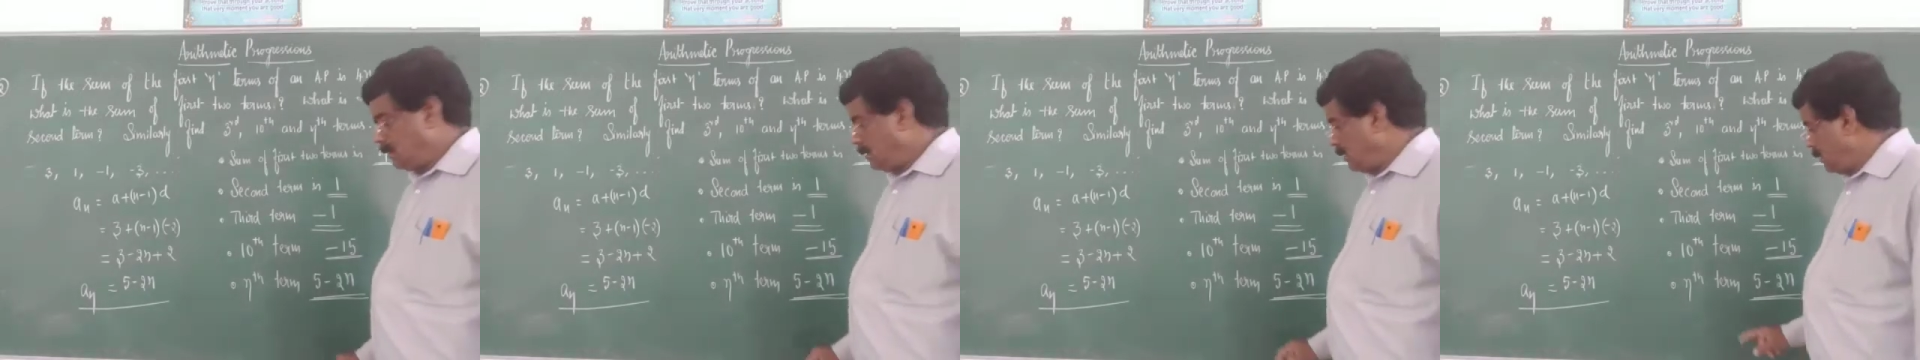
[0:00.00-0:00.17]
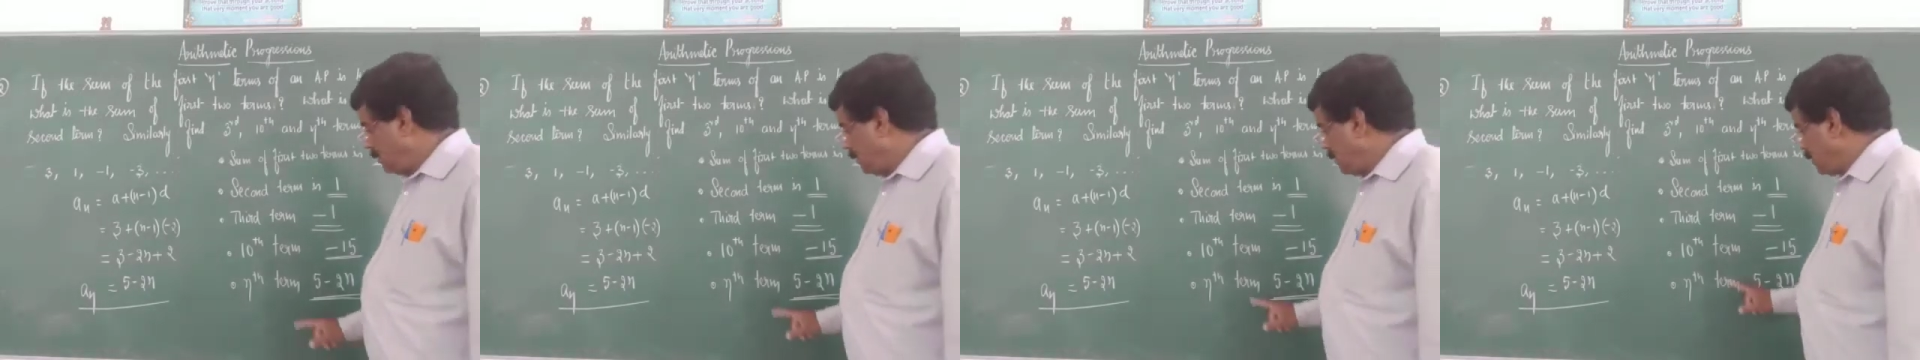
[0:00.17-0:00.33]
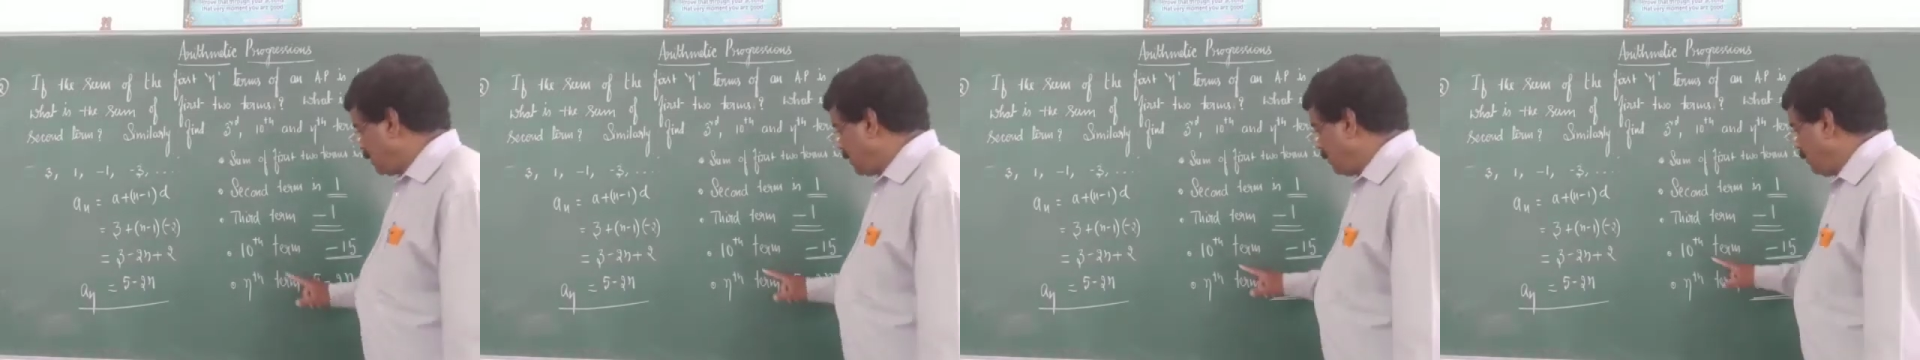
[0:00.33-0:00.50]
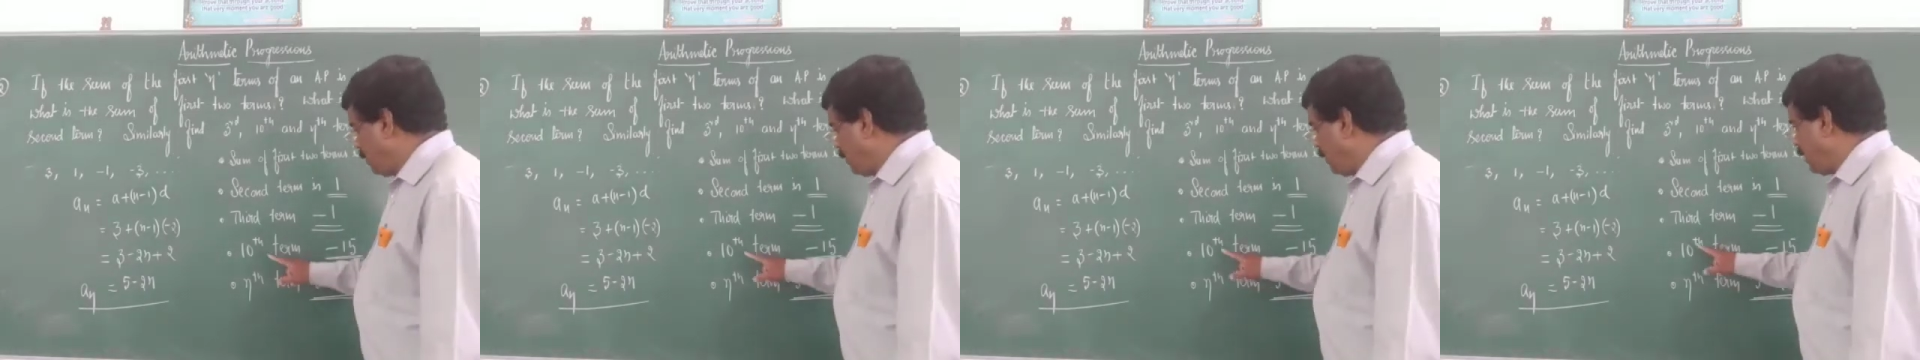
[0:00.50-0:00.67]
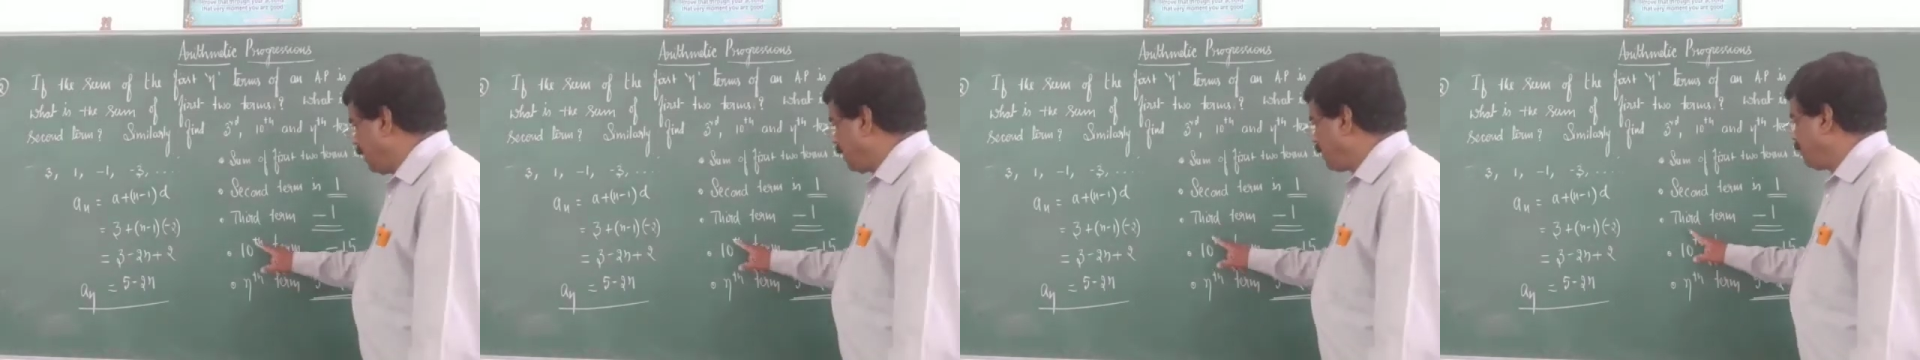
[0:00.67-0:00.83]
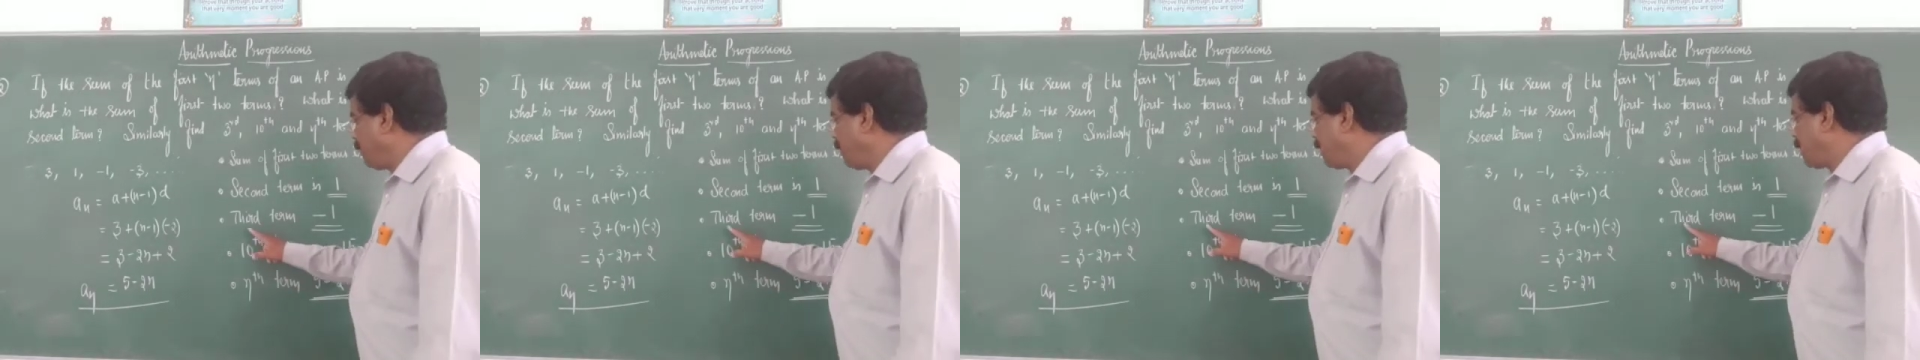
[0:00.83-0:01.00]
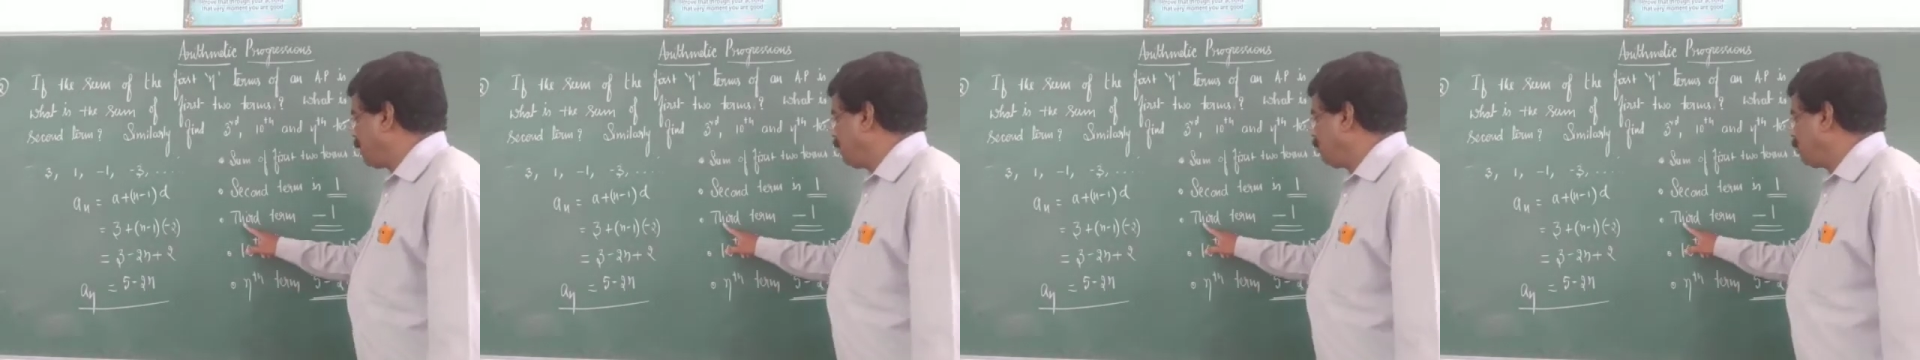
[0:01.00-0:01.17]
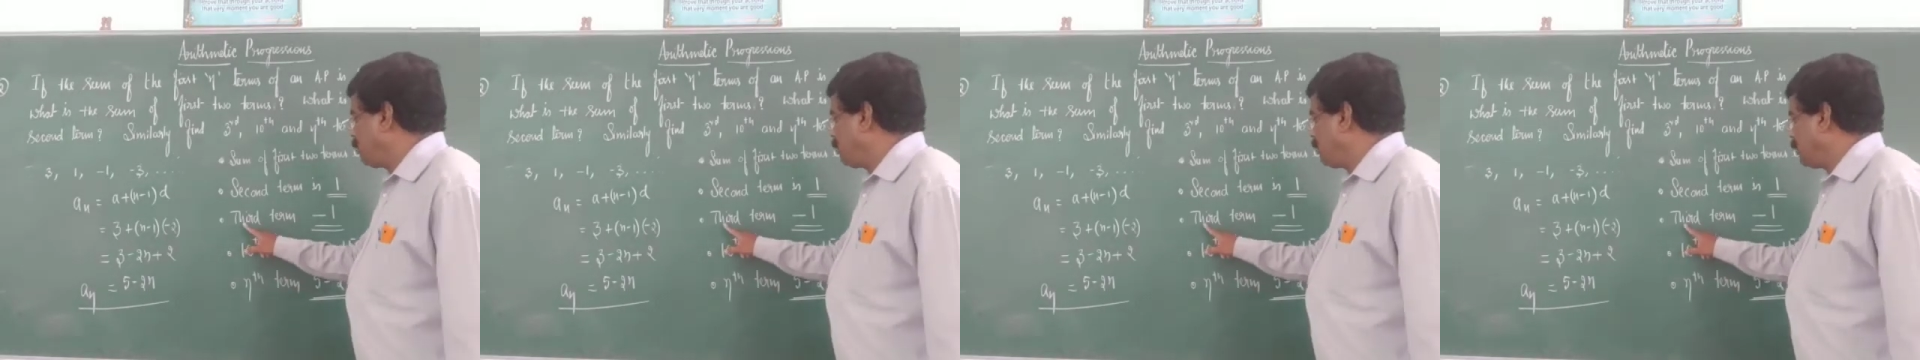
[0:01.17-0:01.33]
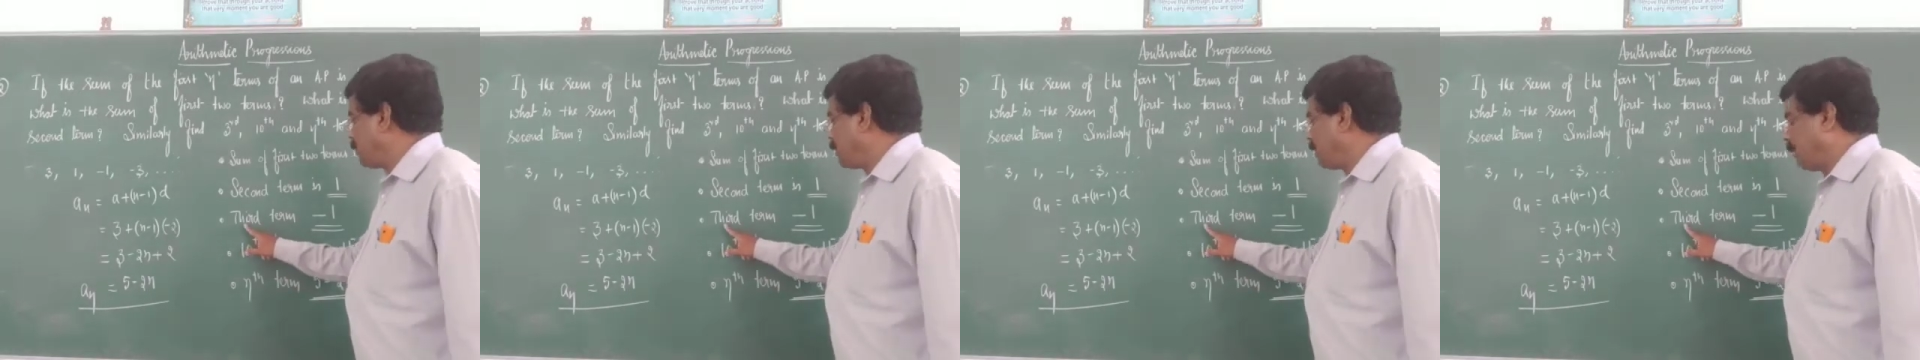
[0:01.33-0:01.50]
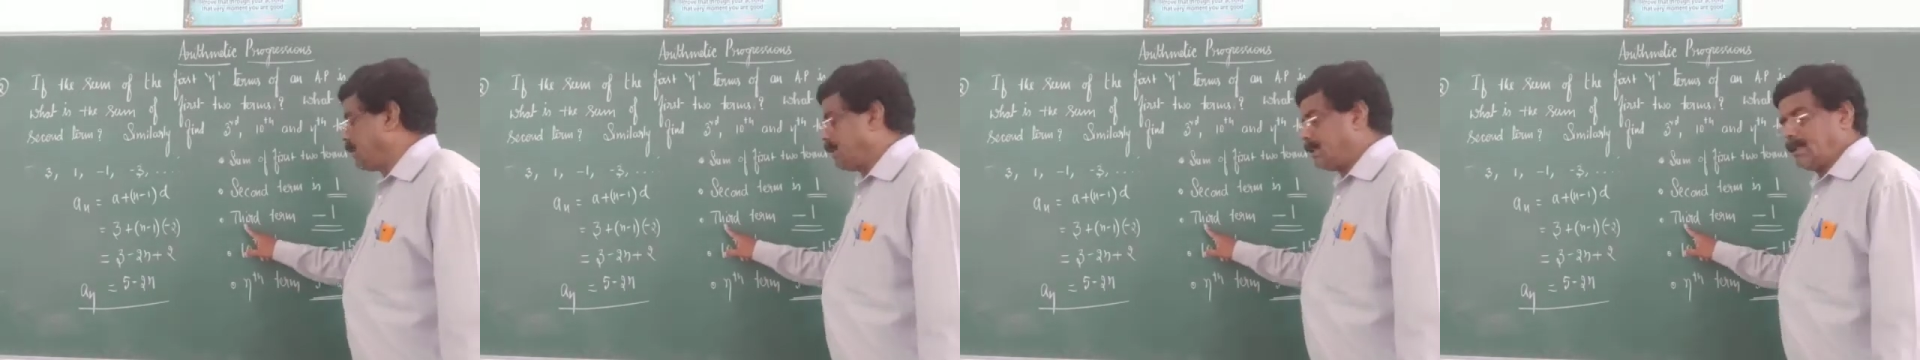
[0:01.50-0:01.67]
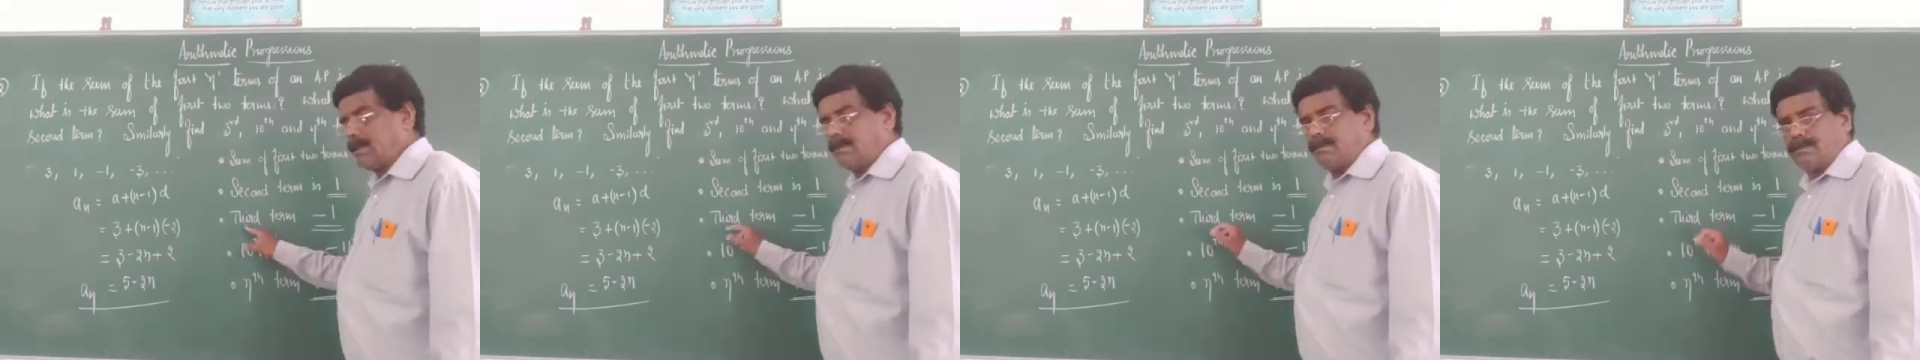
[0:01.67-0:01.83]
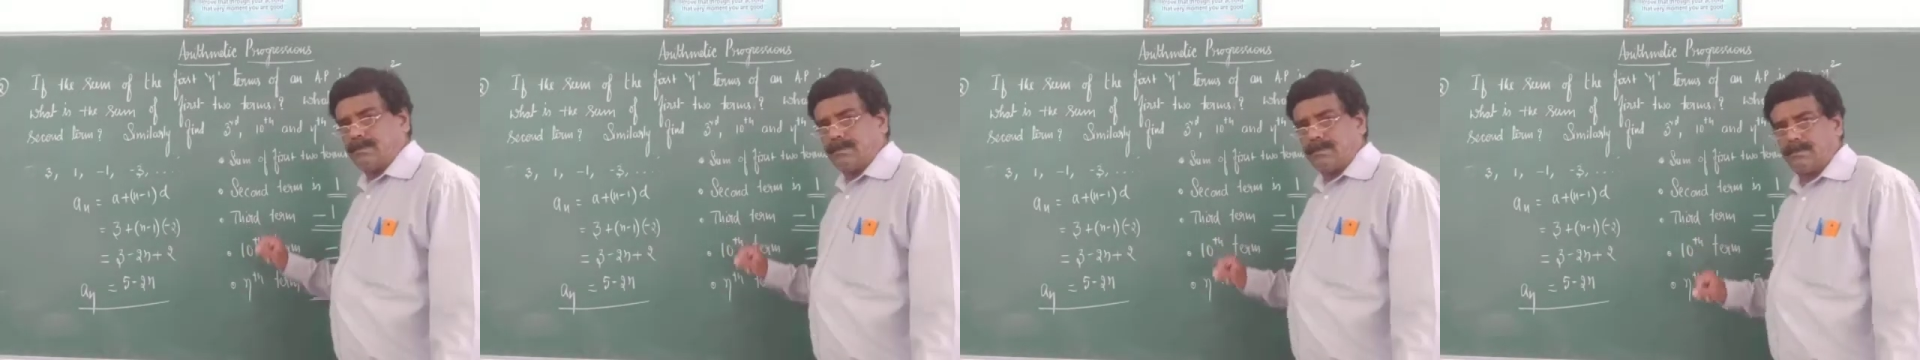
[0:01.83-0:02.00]
Then similarly, let me come to the third
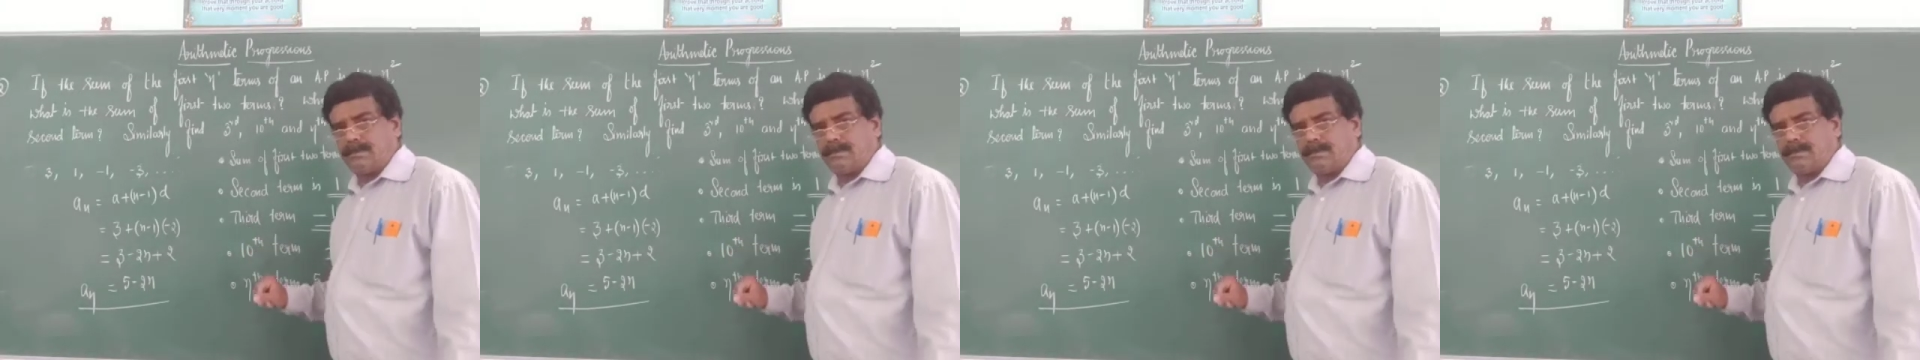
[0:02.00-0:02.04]
term.